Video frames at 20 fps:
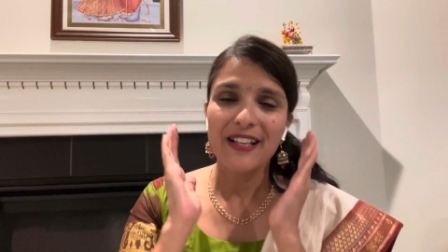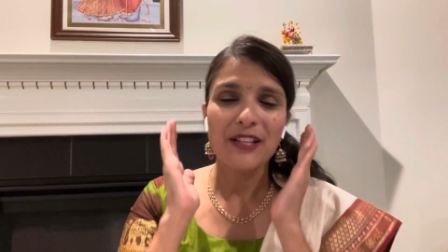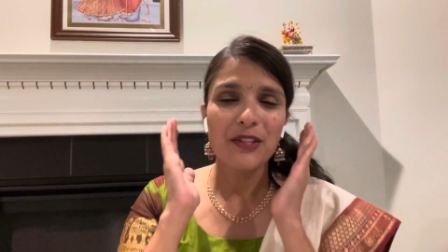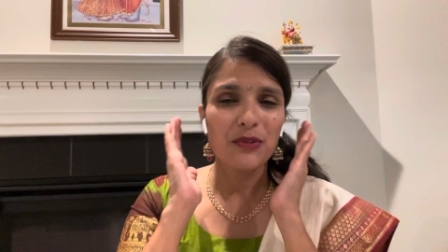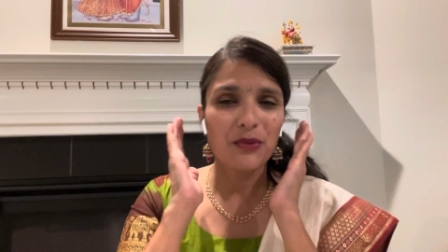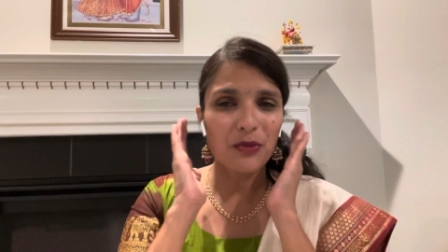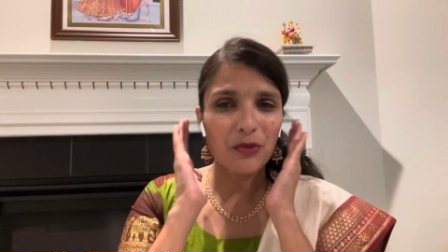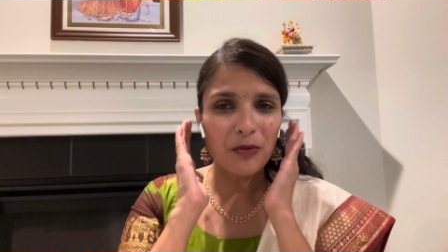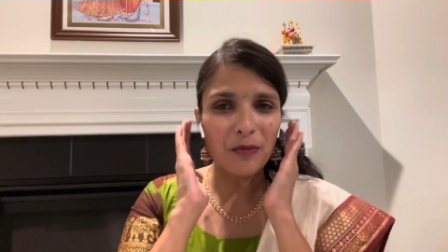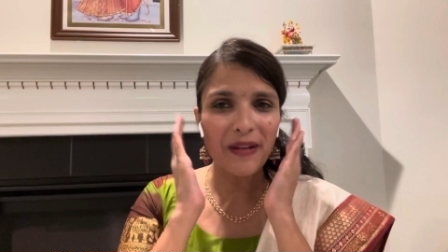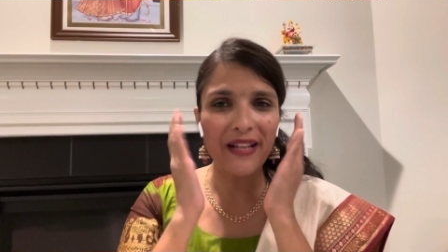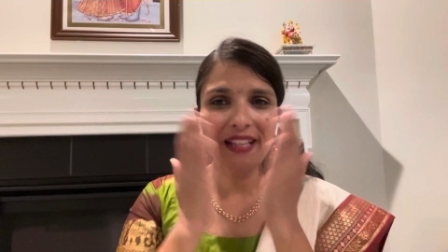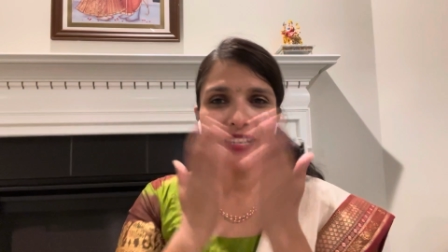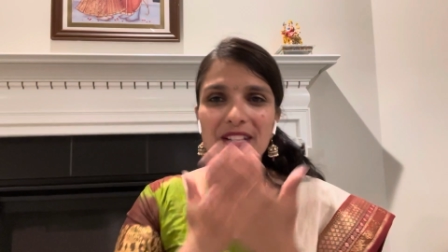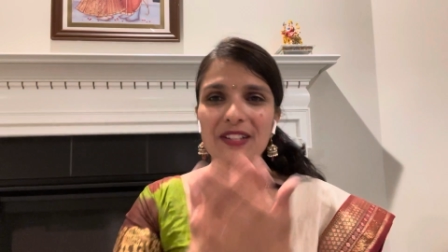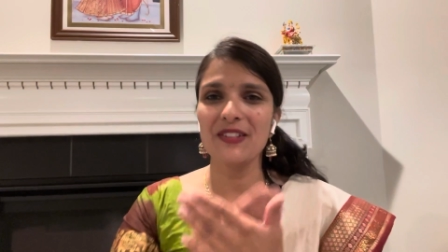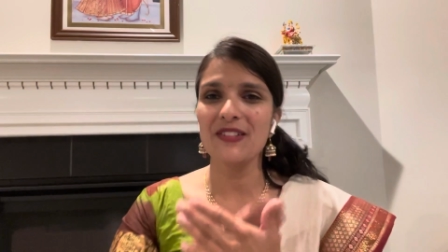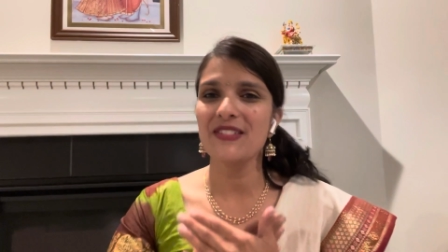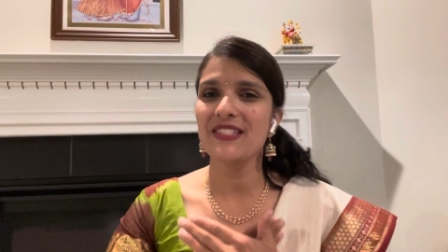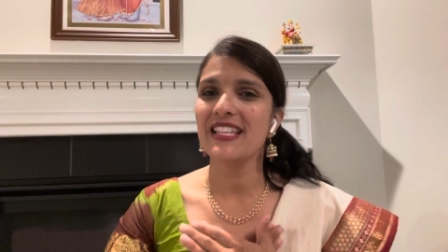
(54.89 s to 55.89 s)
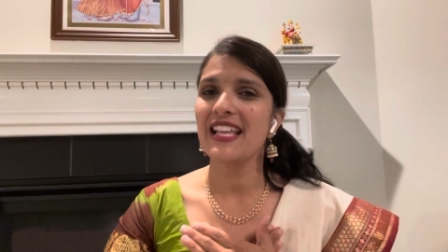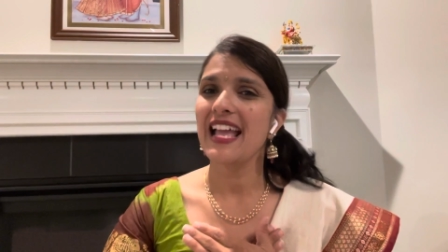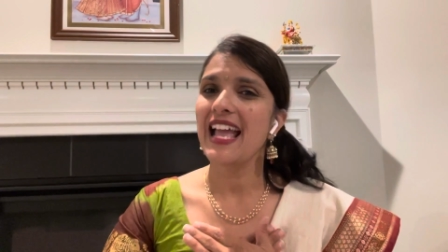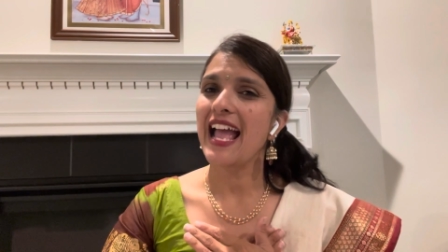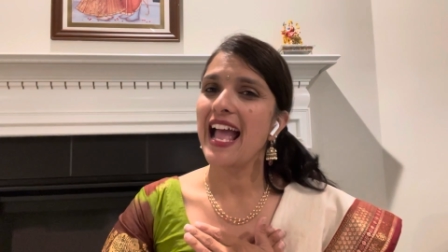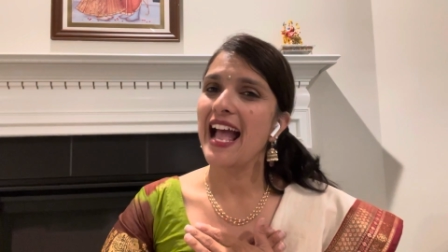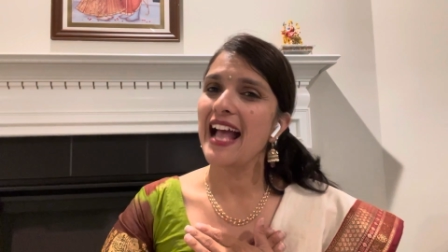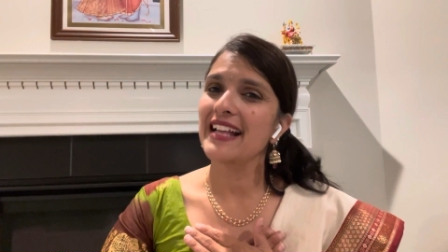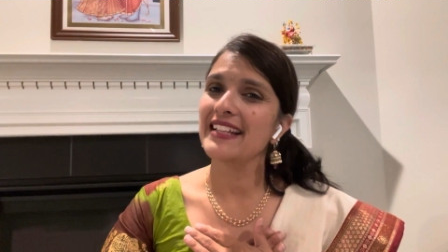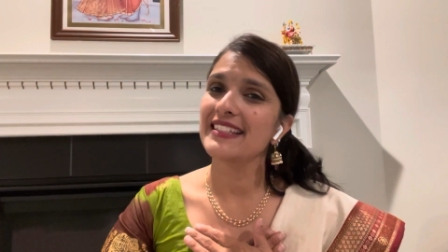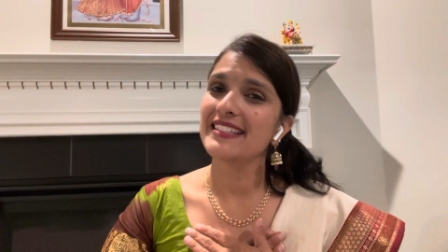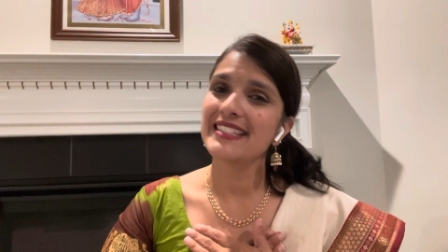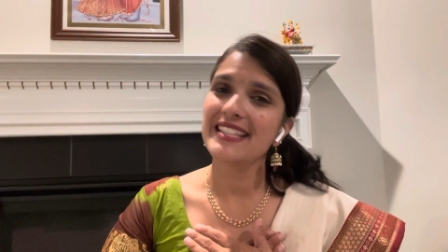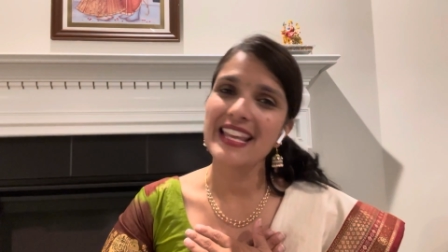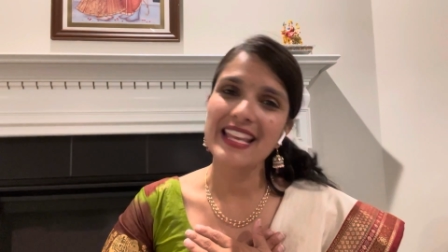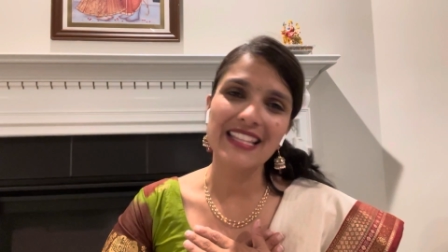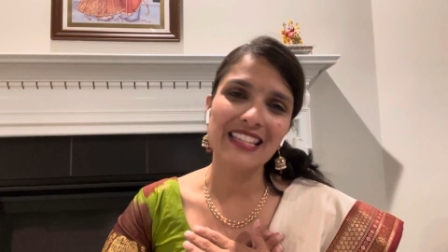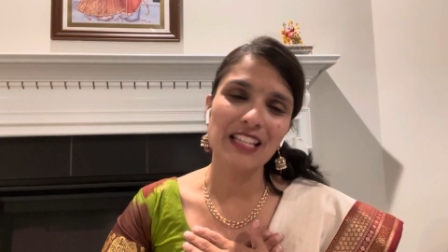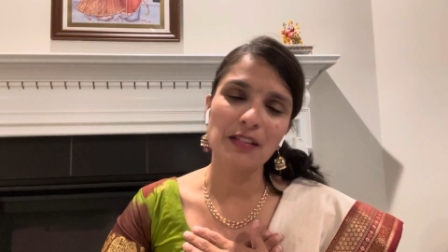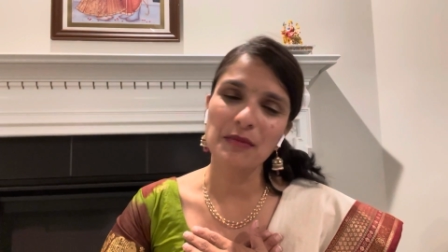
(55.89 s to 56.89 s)
through my ears and
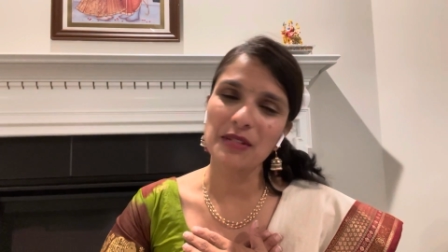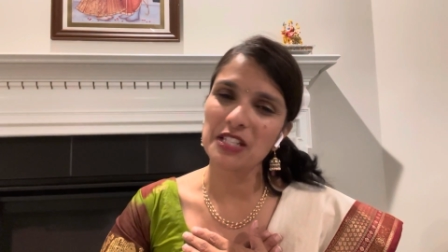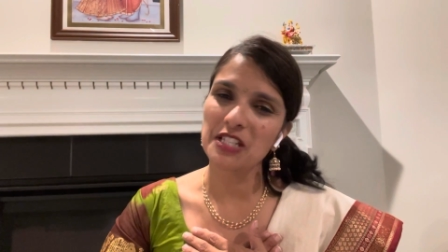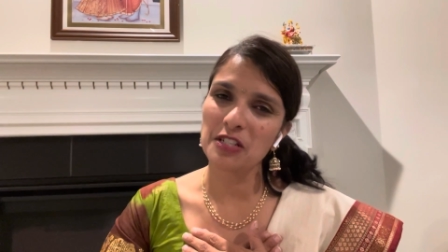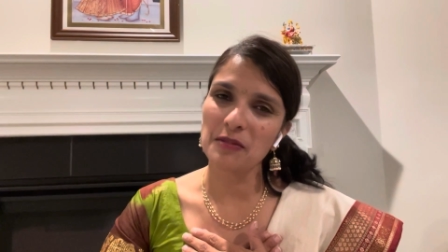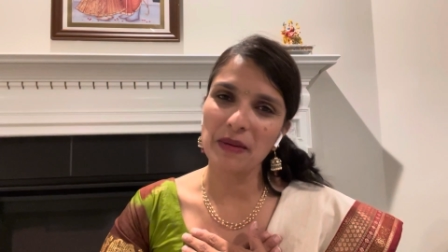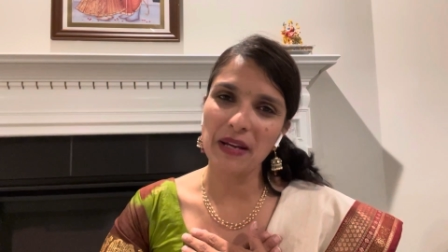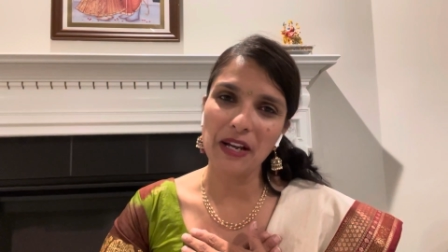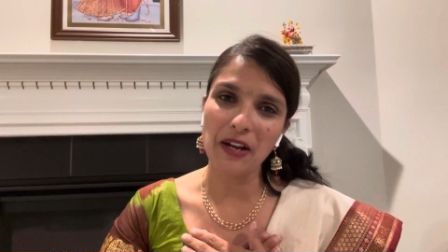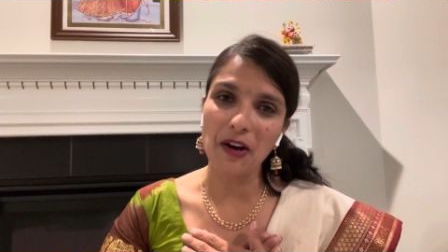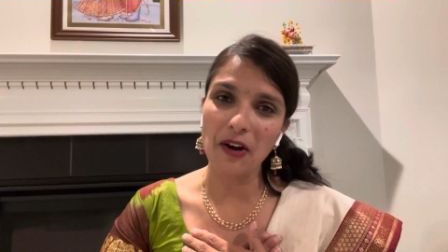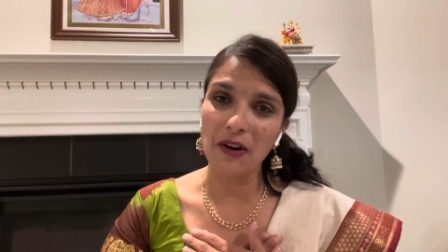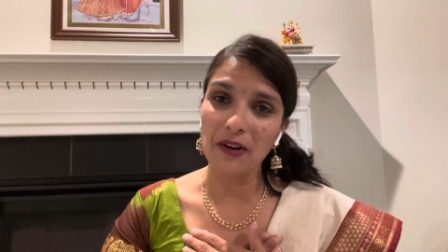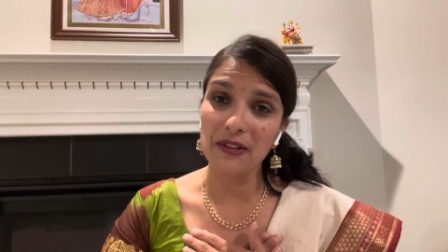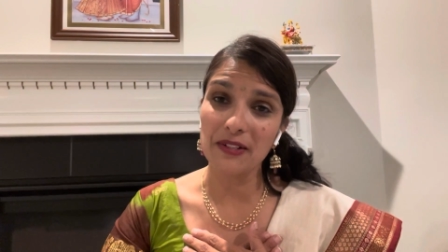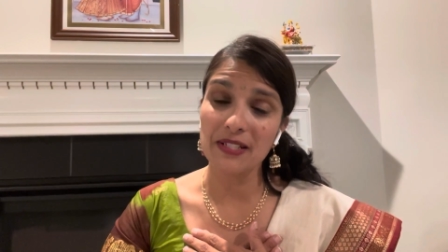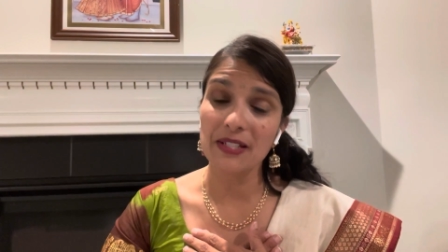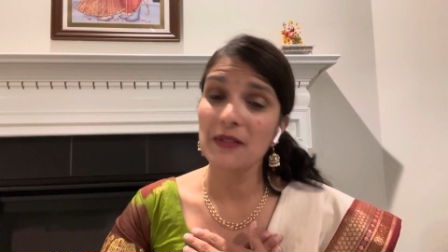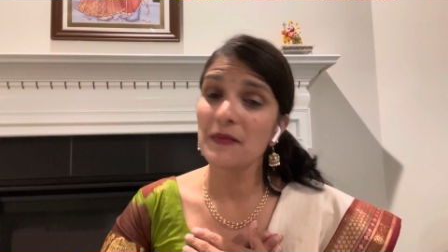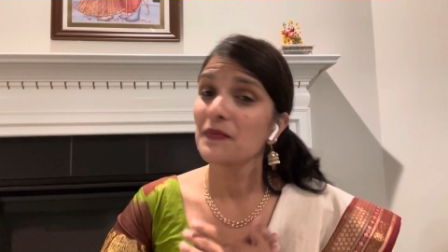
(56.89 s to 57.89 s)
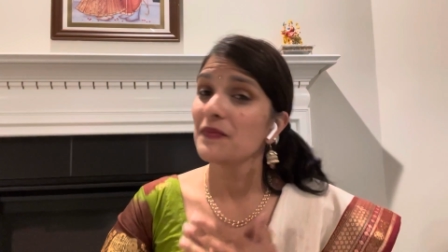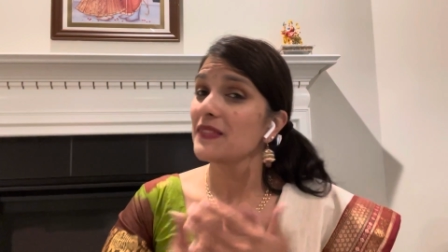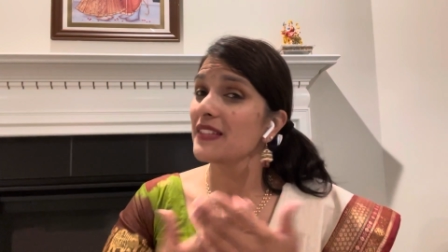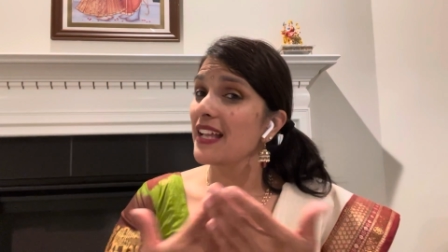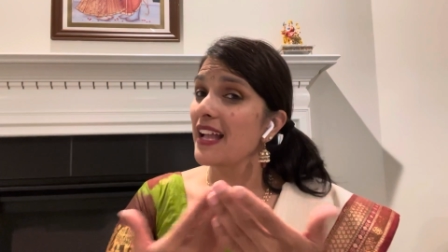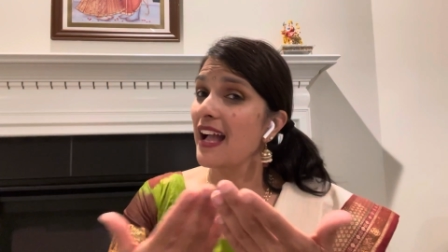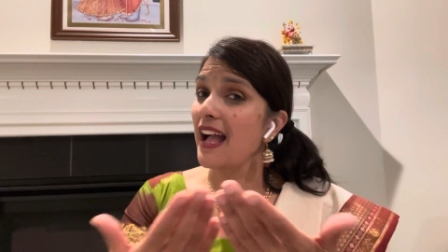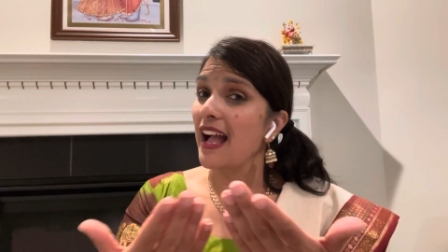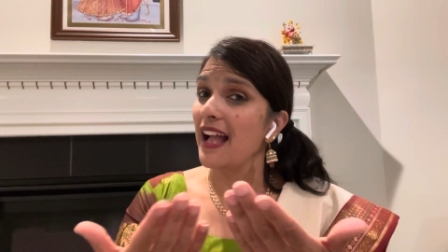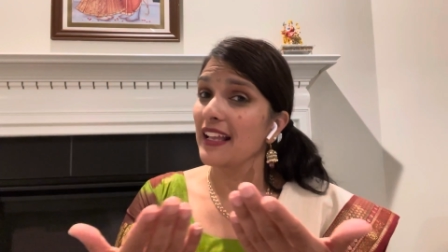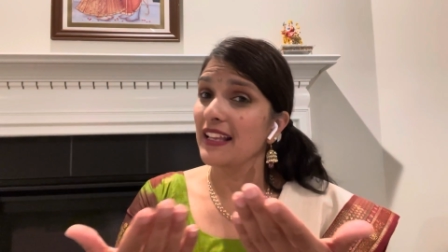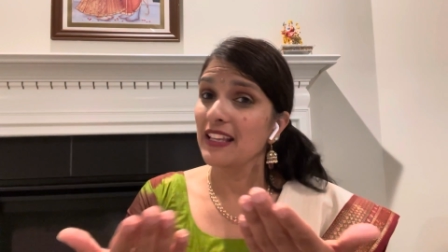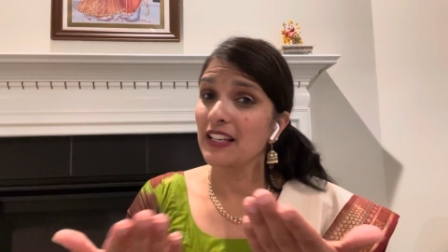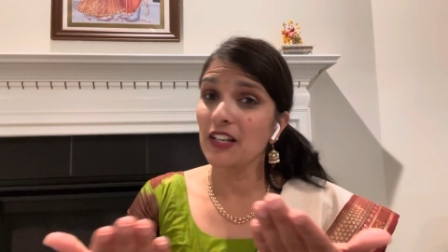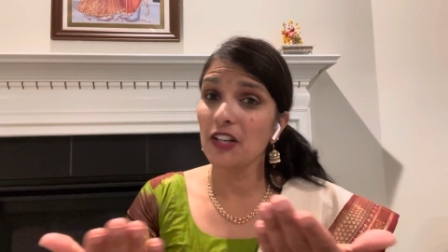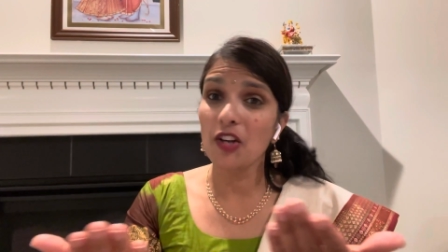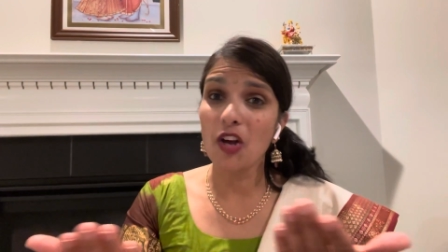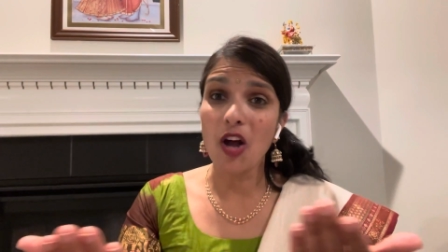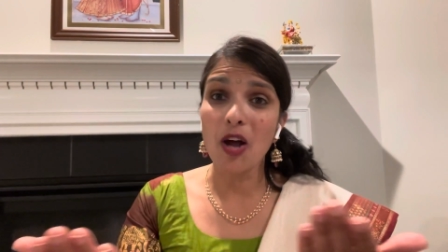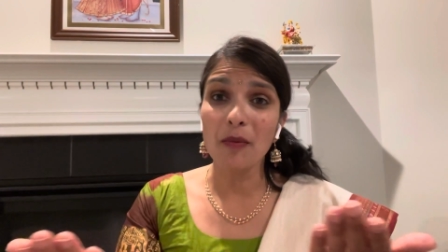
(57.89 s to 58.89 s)
take them into my heart, I can
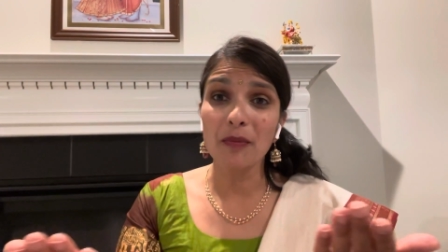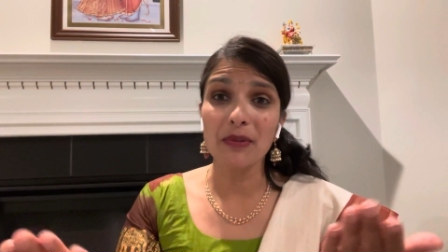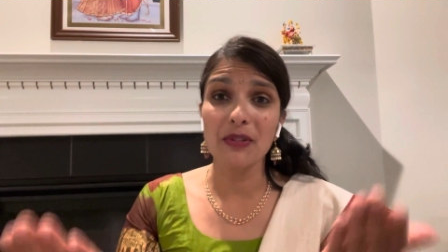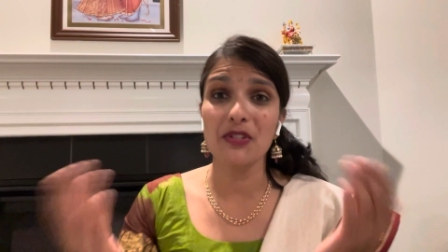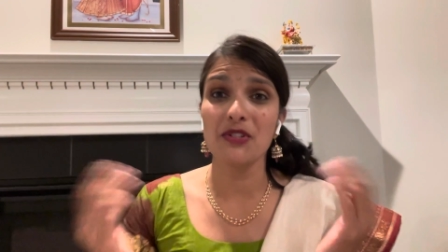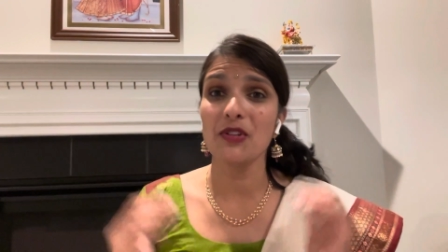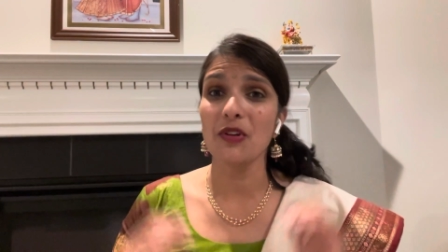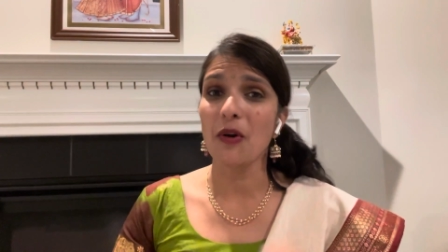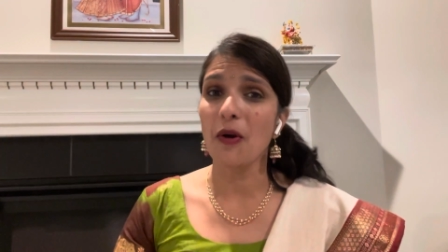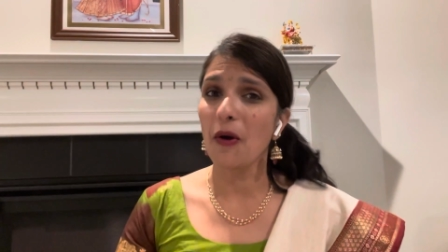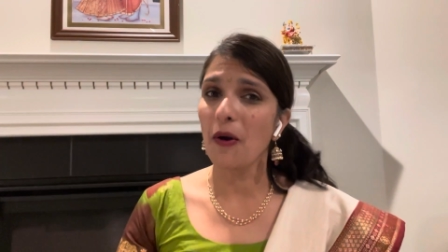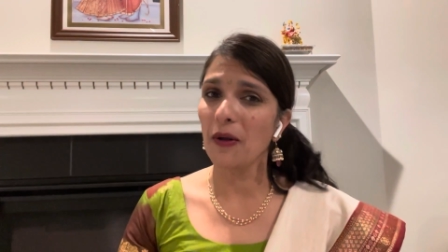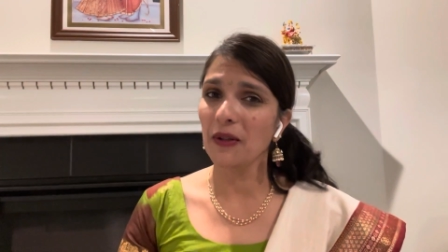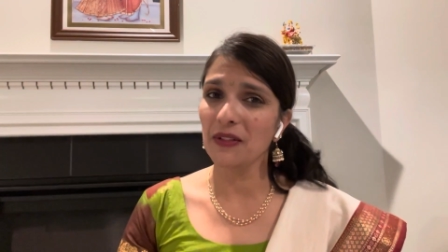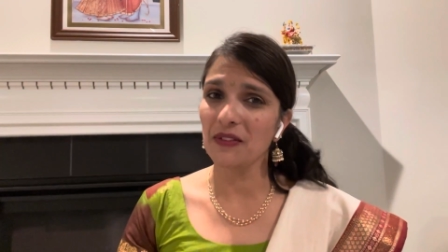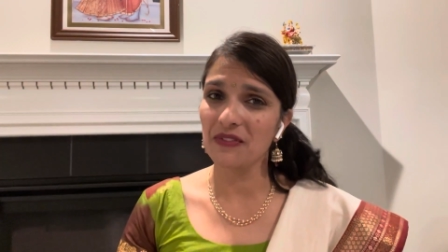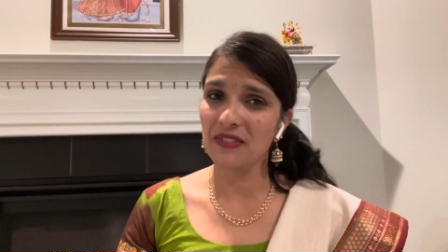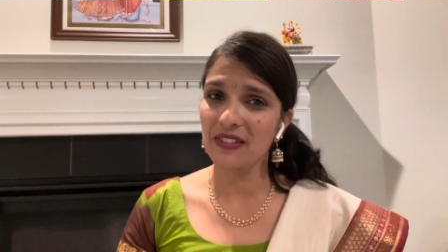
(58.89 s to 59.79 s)
accomplish all of